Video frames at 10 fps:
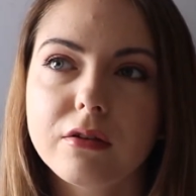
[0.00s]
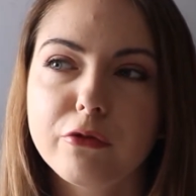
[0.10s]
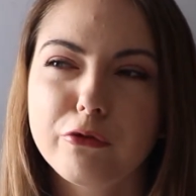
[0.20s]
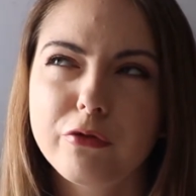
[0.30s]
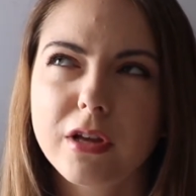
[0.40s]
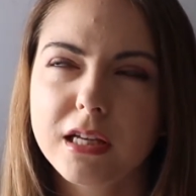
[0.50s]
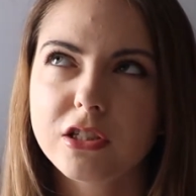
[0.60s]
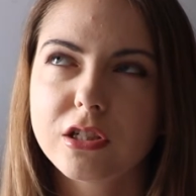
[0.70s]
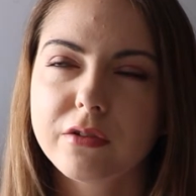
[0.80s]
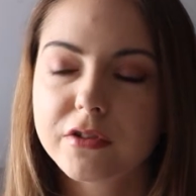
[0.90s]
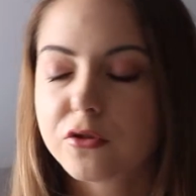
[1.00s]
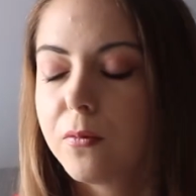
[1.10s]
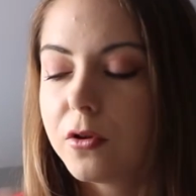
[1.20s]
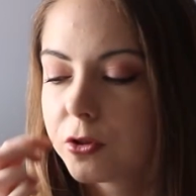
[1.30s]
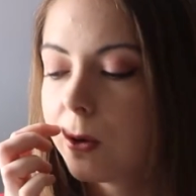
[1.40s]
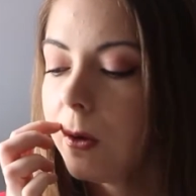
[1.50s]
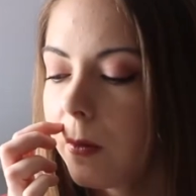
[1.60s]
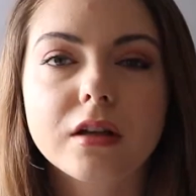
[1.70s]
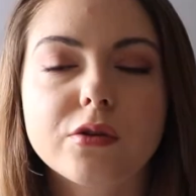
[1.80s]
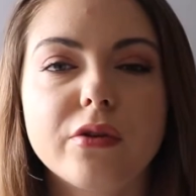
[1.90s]
for each individual module.
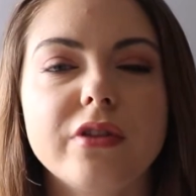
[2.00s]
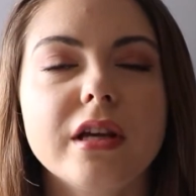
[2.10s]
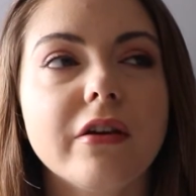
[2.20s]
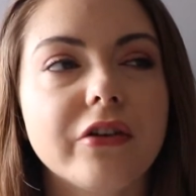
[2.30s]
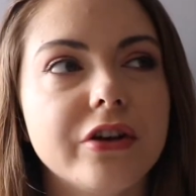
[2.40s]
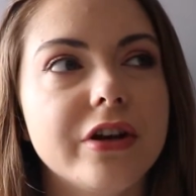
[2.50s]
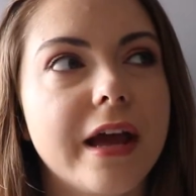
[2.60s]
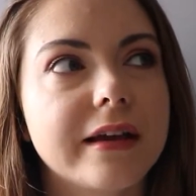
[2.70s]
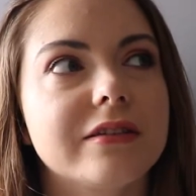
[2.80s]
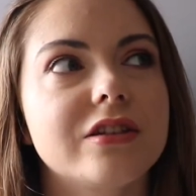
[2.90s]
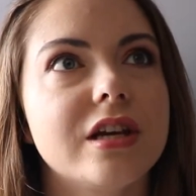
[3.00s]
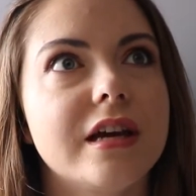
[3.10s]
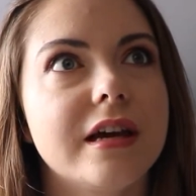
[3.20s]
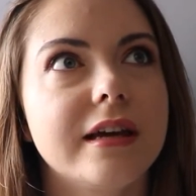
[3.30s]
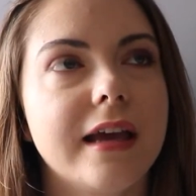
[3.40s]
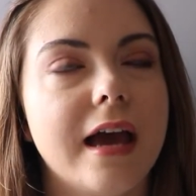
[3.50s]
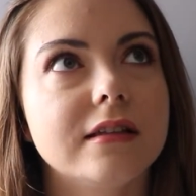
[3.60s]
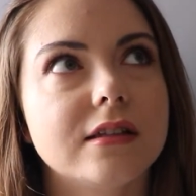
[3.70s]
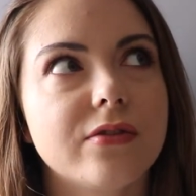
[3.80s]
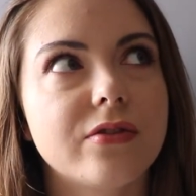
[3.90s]
So I think next year
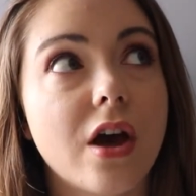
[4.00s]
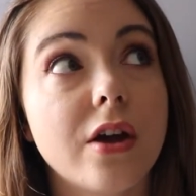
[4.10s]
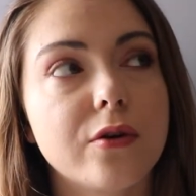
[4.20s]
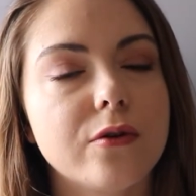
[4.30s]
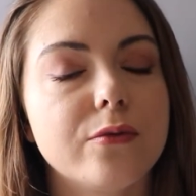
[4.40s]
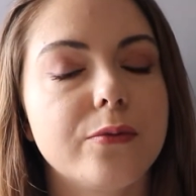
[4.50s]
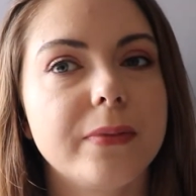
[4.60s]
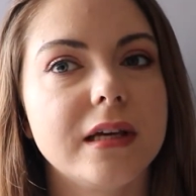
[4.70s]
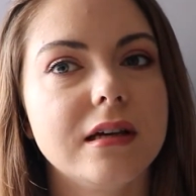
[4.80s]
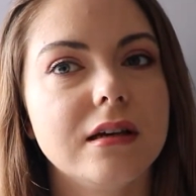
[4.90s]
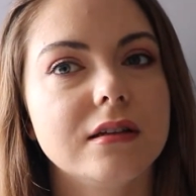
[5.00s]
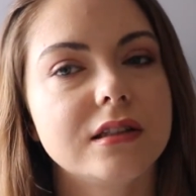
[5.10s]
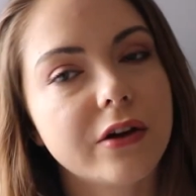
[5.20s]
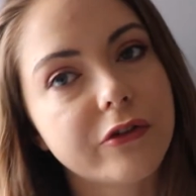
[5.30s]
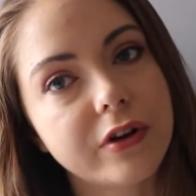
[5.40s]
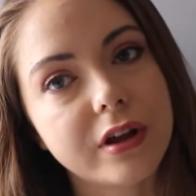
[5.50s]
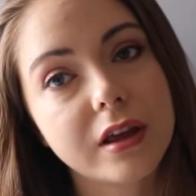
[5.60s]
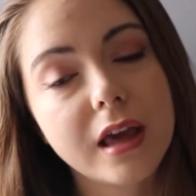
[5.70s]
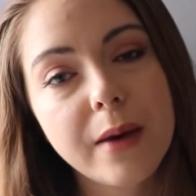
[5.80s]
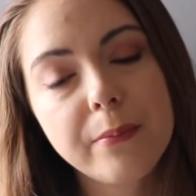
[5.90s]
again, so third year, will be different
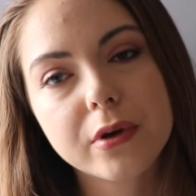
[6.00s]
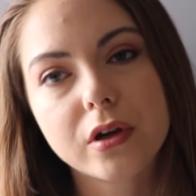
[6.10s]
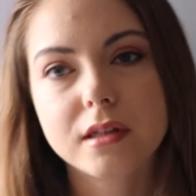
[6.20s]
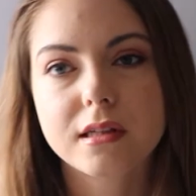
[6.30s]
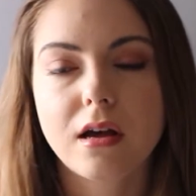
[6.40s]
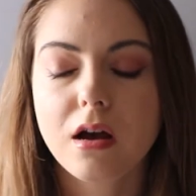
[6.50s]
again, because